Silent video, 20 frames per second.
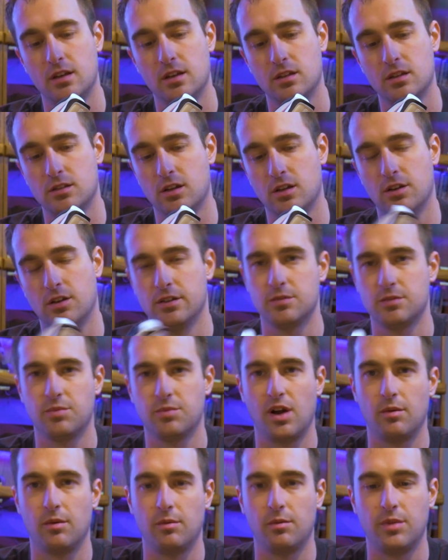so it's
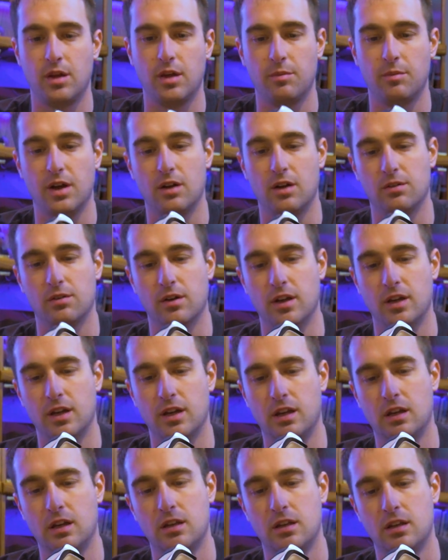probably about right,